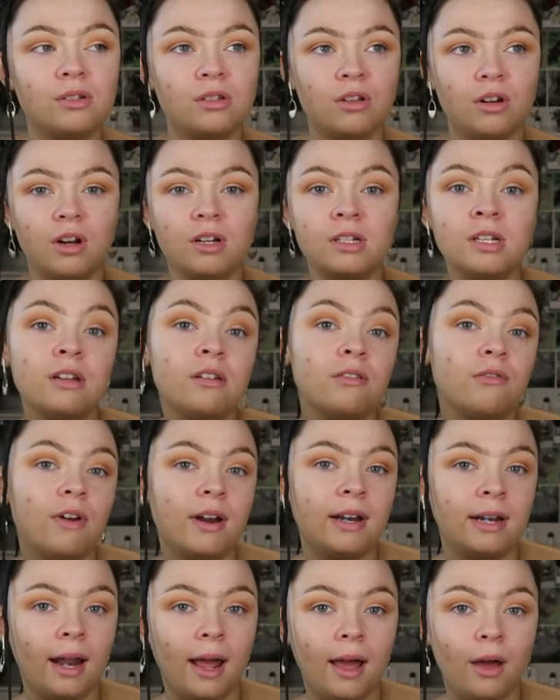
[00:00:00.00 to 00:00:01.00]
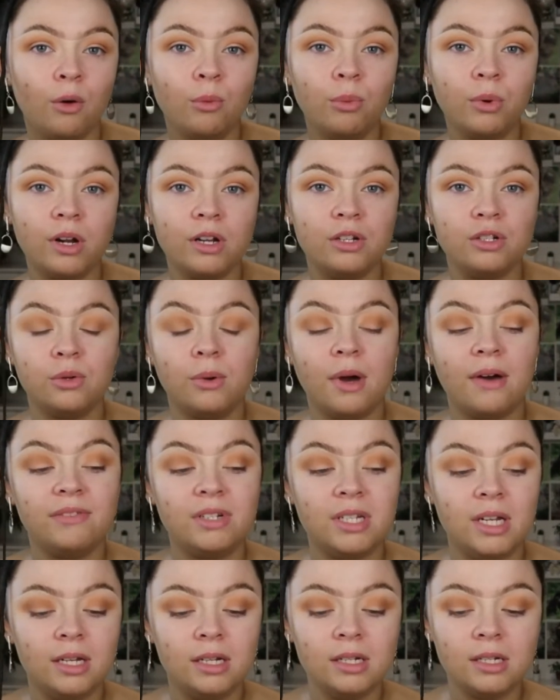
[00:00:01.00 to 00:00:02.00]
They're not tinted right now, but I do have
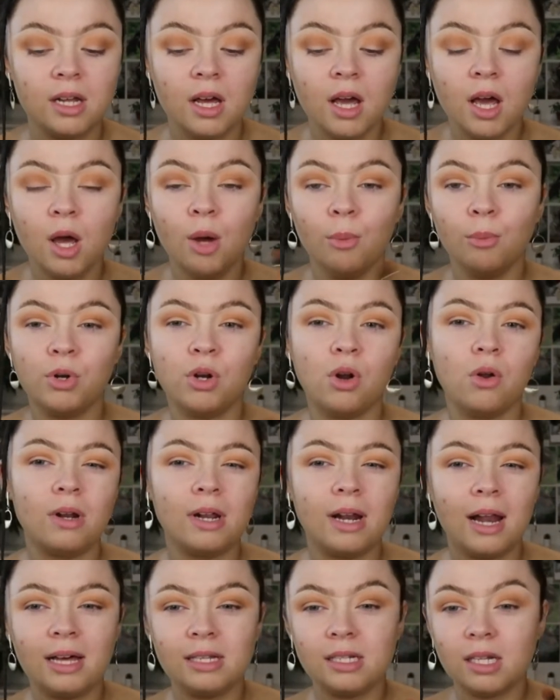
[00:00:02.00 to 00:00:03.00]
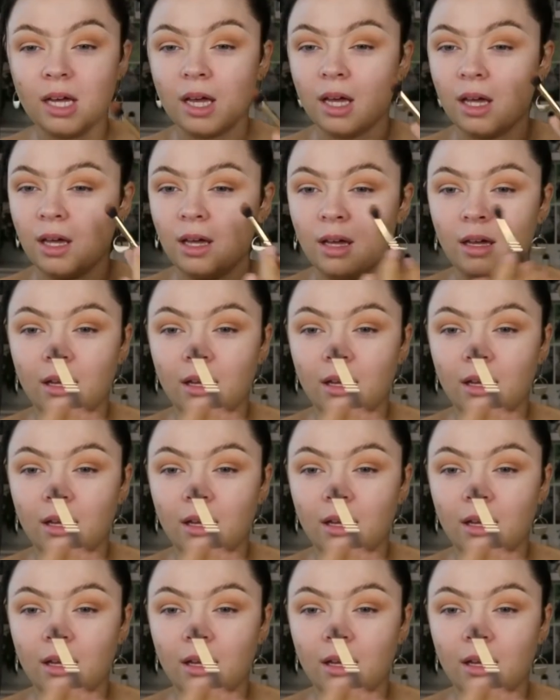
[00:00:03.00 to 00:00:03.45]
tint, but it only lasts like